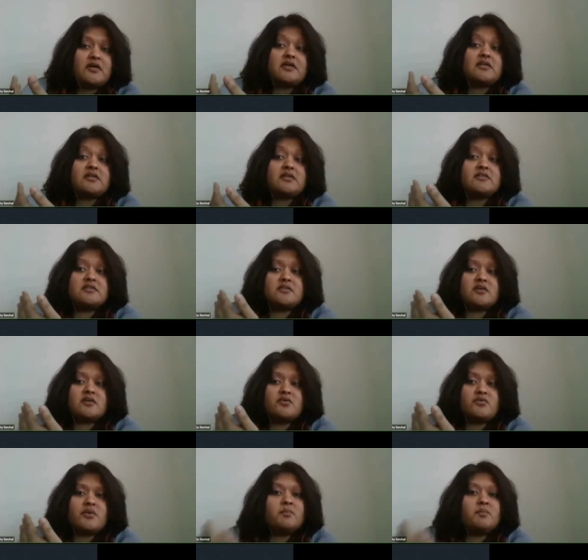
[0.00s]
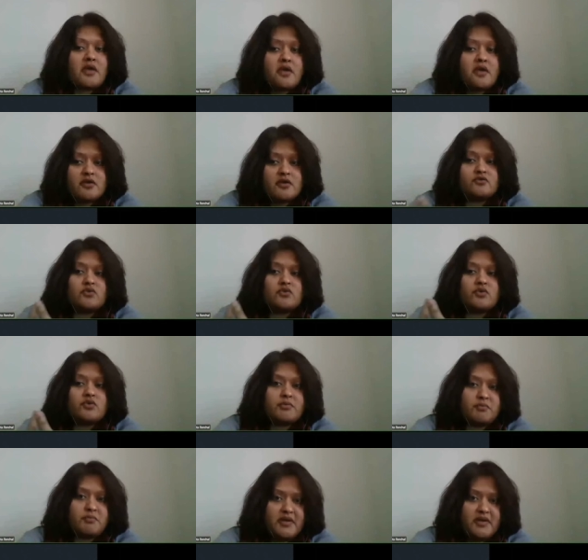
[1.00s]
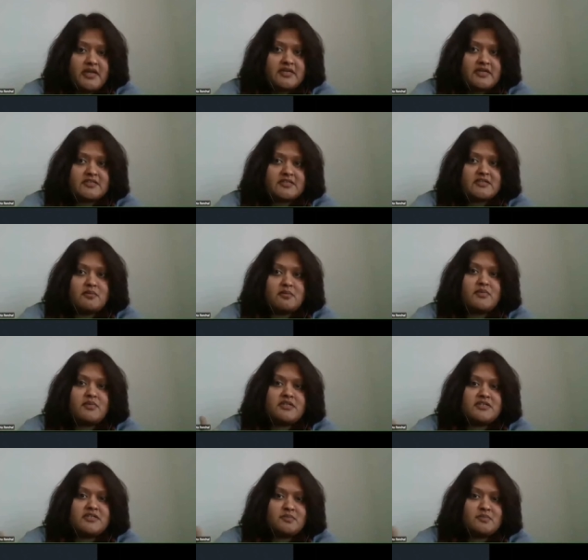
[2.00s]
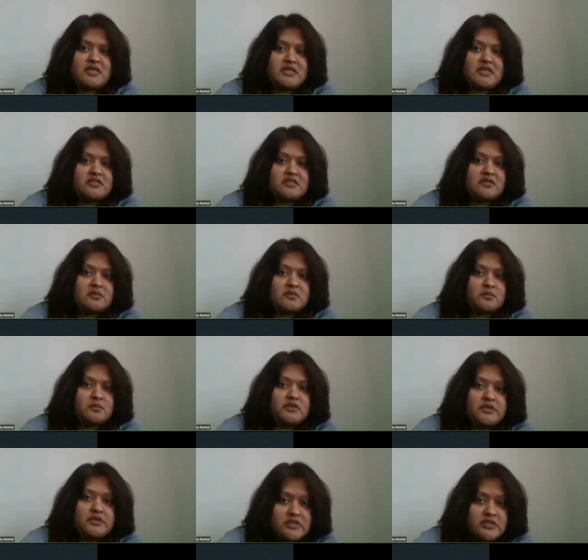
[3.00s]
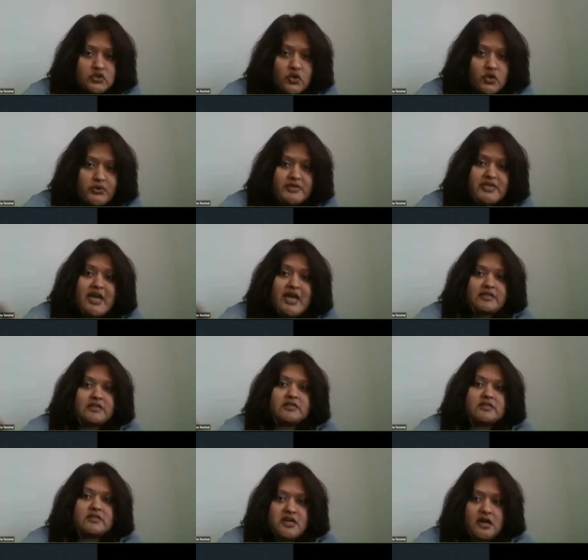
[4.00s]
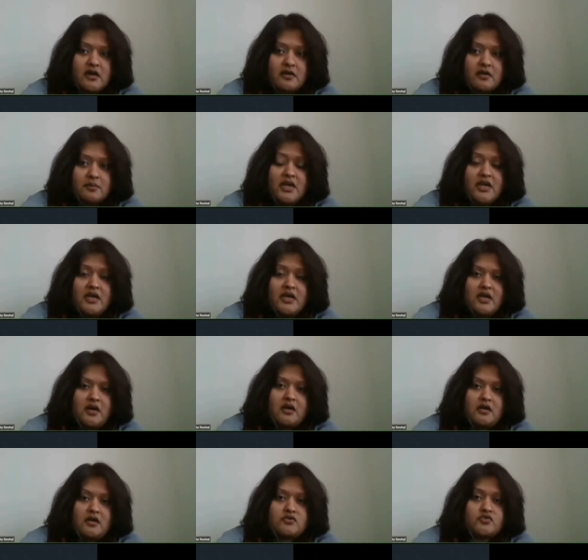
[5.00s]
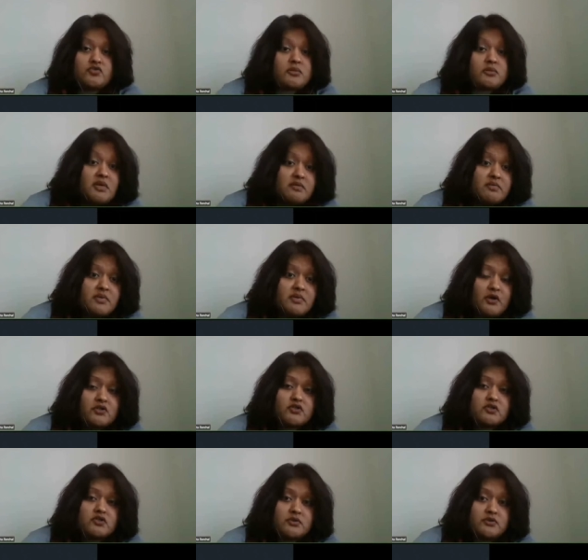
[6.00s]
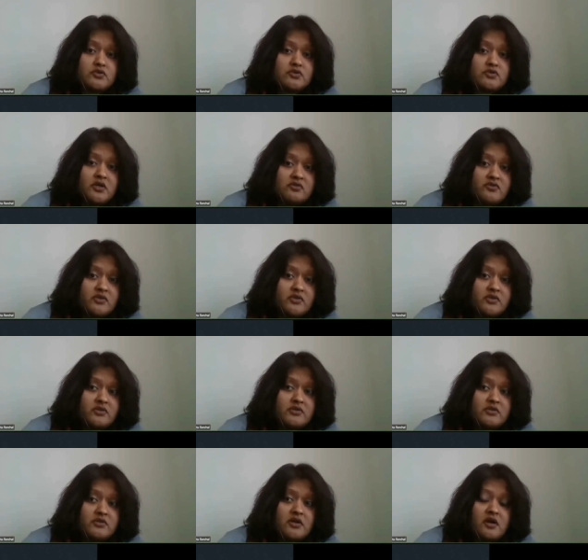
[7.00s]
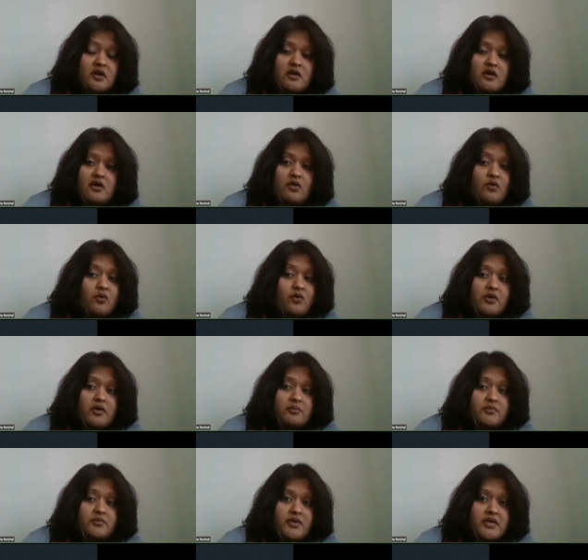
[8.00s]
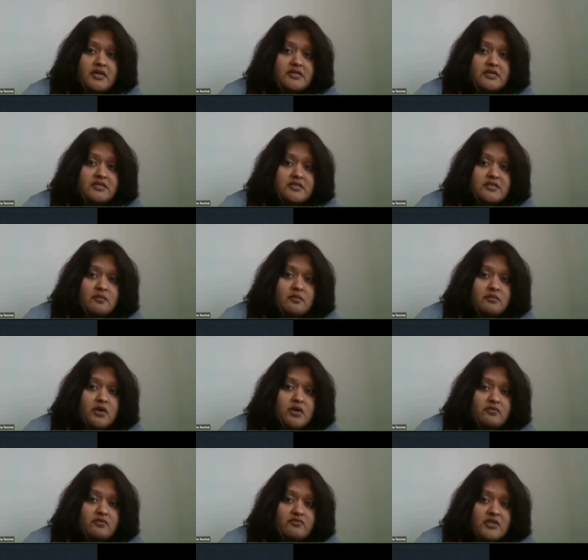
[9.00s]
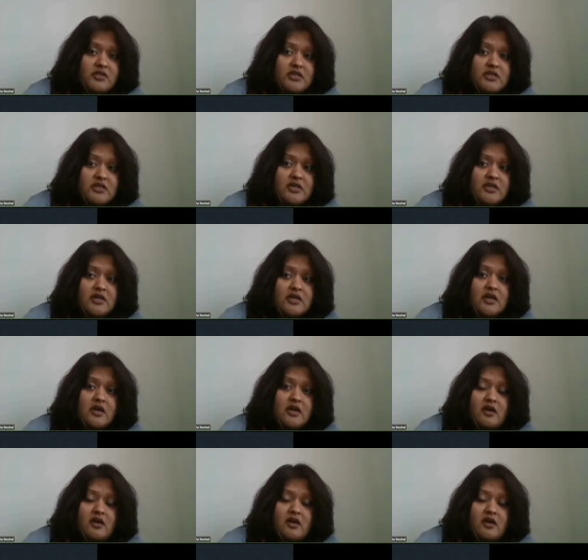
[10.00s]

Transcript: is repaired or replaced must meet the building code at the time. So it may be possible to cover or upgrade some of the